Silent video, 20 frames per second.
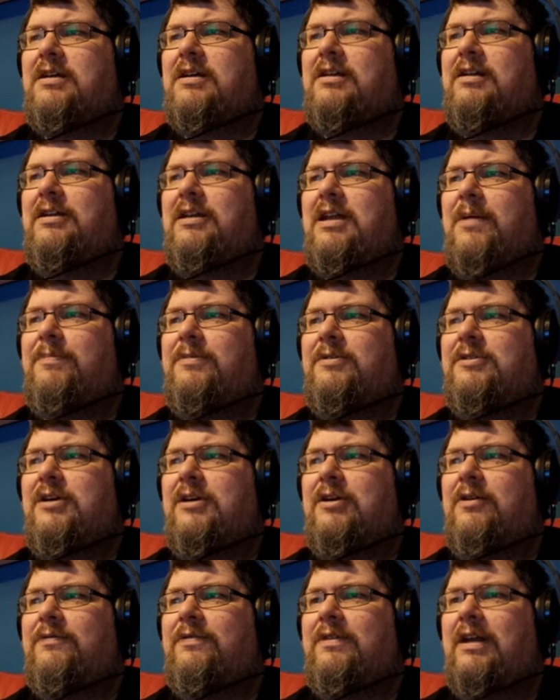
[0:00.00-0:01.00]
to clean up and
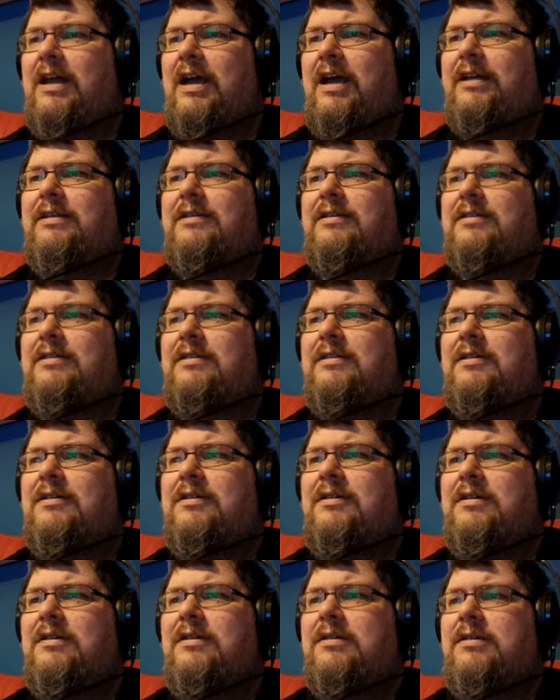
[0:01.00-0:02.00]
turn off the lights.
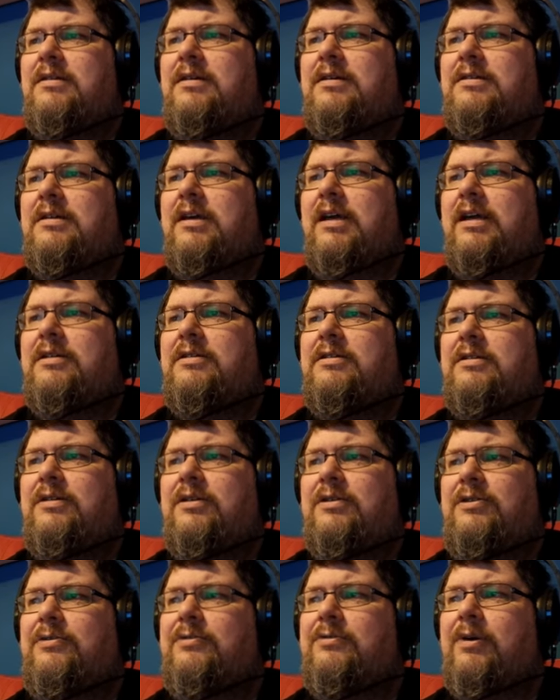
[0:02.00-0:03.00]
As I entered the
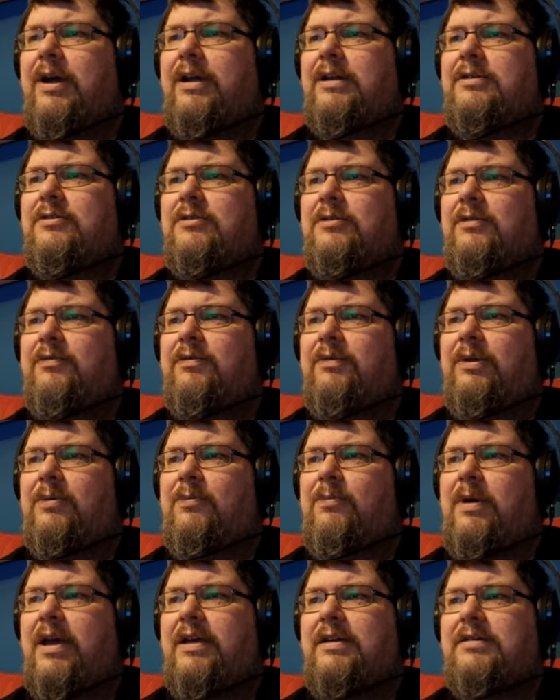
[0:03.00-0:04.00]
new great hall from the
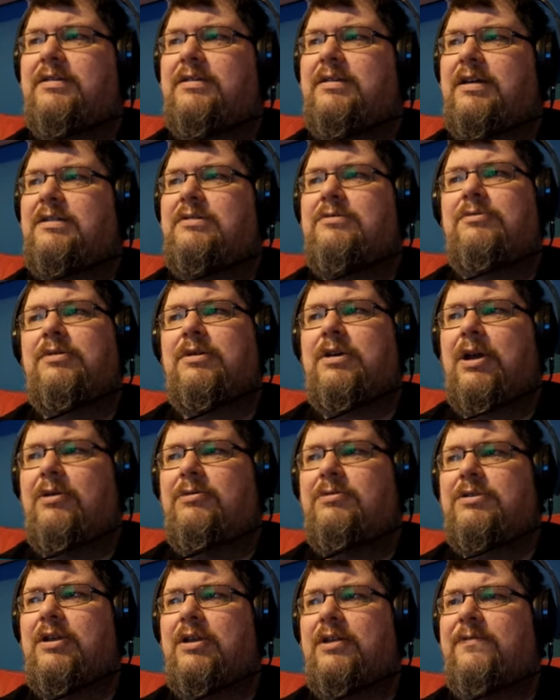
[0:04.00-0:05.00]
west, I saw the
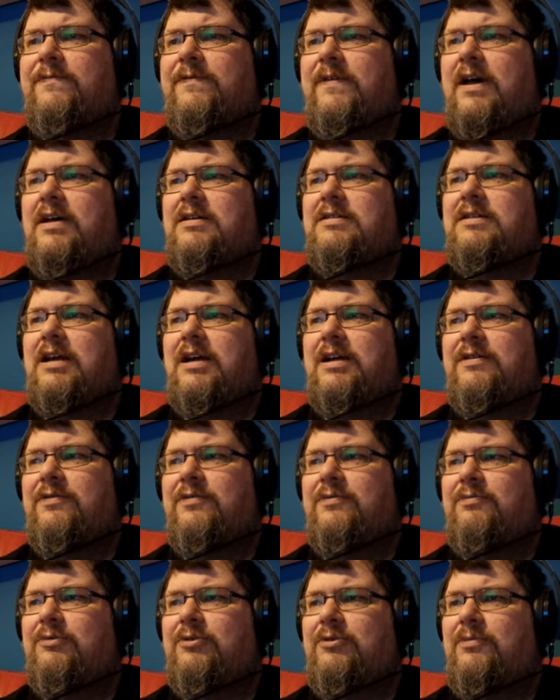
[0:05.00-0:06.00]
ghost on the far side of
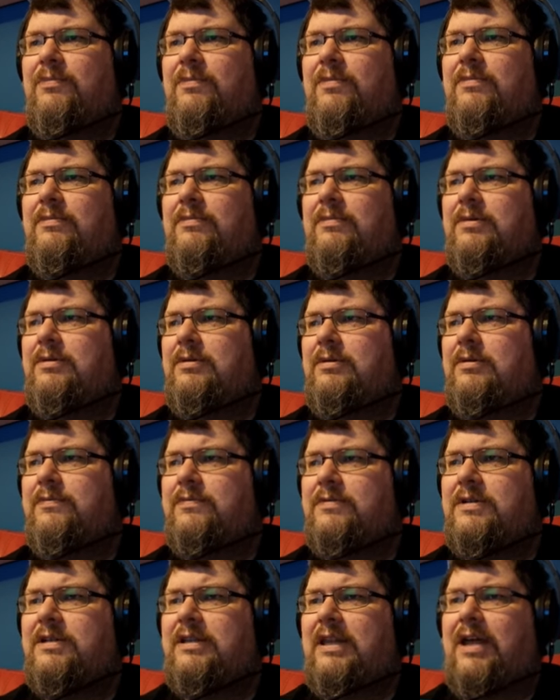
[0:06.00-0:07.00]
the room. You've
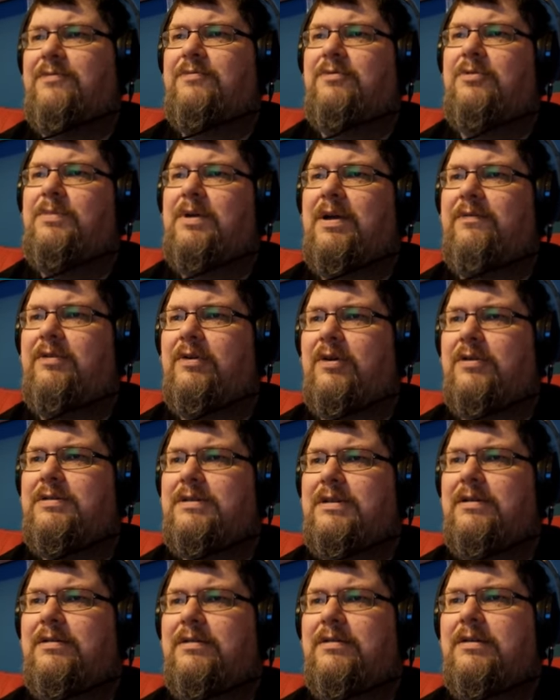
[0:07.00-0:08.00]
seen that room, have you
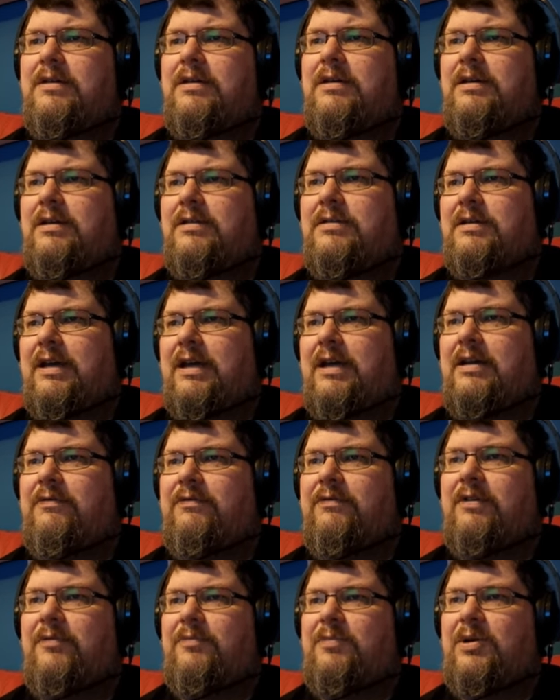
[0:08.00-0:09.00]
not? Yes, I
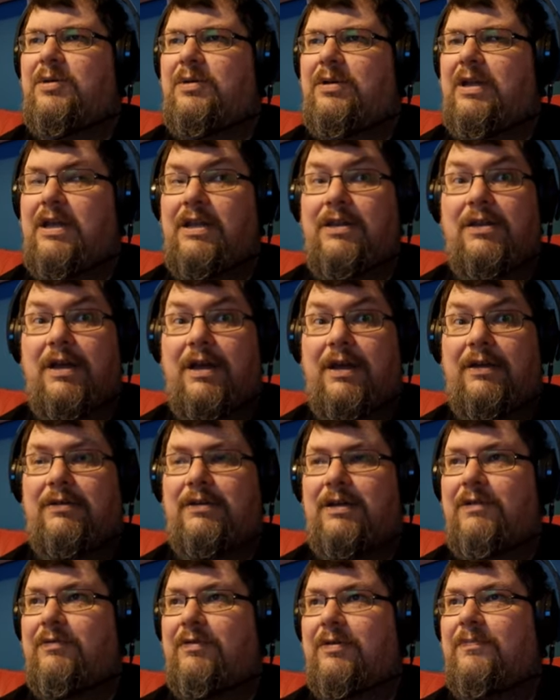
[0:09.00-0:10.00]
have. I've been in there,
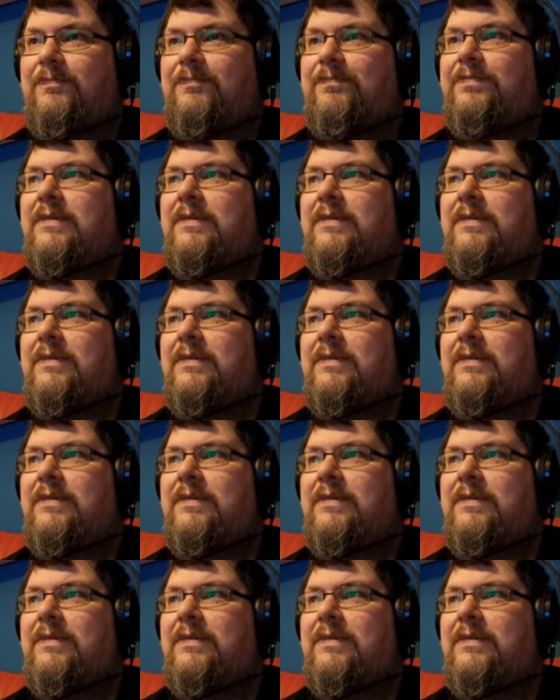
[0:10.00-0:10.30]
even.